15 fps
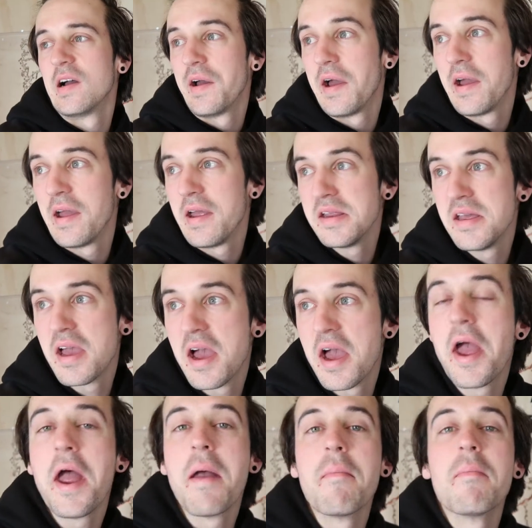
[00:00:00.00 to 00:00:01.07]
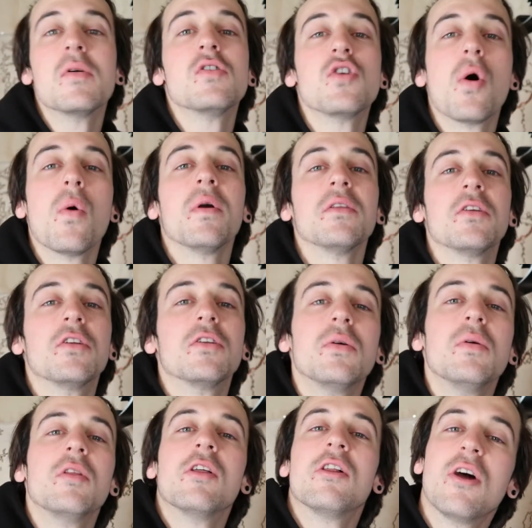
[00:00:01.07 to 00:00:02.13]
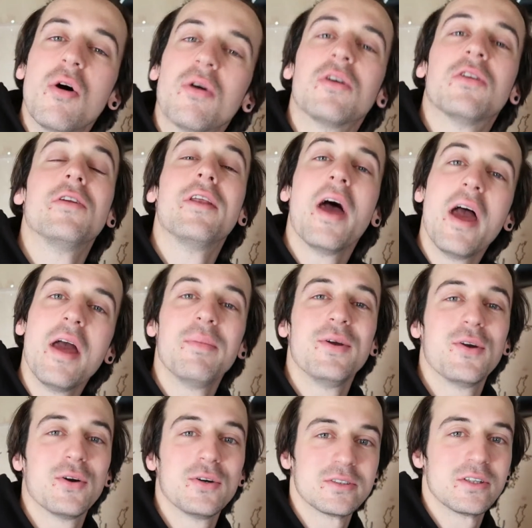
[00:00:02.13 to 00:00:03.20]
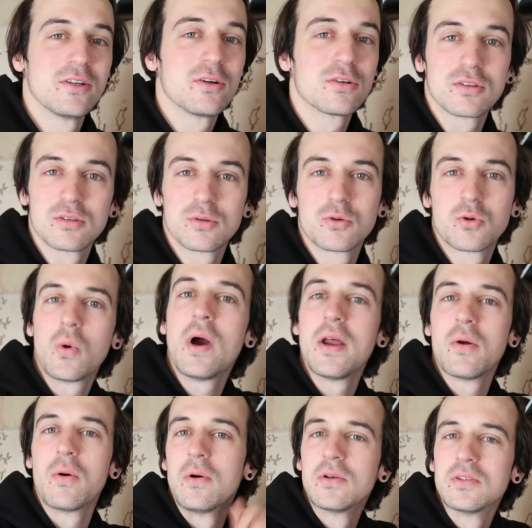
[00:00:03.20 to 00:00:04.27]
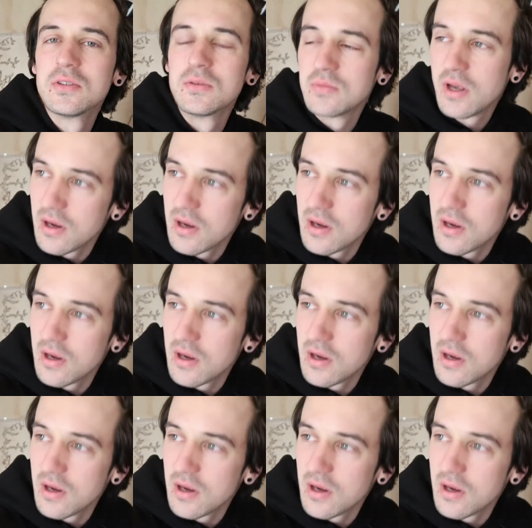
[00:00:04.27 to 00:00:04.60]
I am going to do the logo today because it looks quite awesome